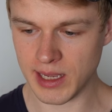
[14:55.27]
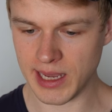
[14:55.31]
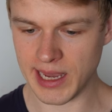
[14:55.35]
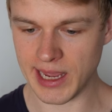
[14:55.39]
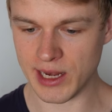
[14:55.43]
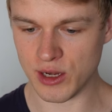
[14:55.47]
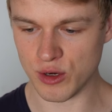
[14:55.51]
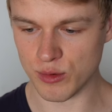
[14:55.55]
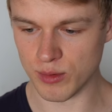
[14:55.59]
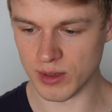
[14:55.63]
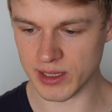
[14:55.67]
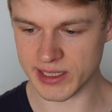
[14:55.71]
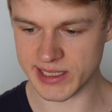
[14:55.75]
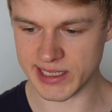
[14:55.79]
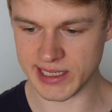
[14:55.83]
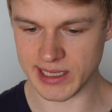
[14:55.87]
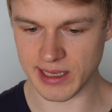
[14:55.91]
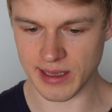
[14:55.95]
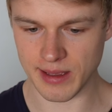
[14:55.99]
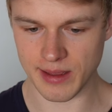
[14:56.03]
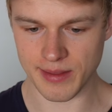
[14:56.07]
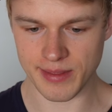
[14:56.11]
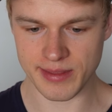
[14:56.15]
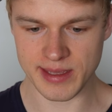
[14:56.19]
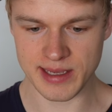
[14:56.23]
and you will
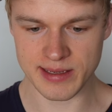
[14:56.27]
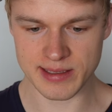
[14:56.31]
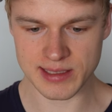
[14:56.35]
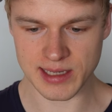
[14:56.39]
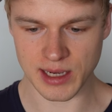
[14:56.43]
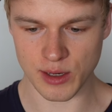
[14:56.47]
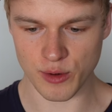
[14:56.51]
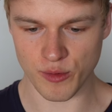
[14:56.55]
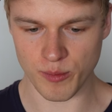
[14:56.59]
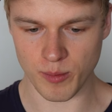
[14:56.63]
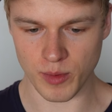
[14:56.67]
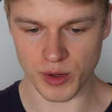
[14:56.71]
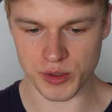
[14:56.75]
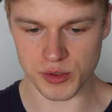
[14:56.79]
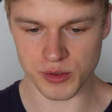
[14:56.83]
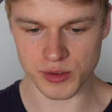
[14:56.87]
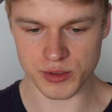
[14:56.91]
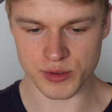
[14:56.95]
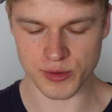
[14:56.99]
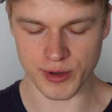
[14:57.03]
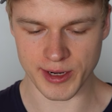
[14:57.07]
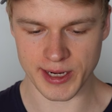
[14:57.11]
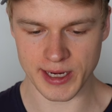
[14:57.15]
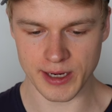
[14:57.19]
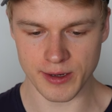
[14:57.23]
see these kind of
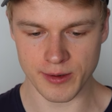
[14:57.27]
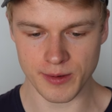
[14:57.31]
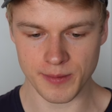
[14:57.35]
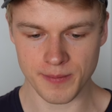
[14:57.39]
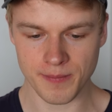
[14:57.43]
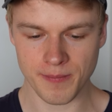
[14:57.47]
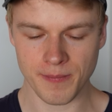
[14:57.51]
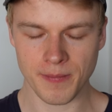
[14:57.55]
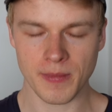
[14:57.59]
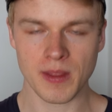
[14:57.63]
modules right here.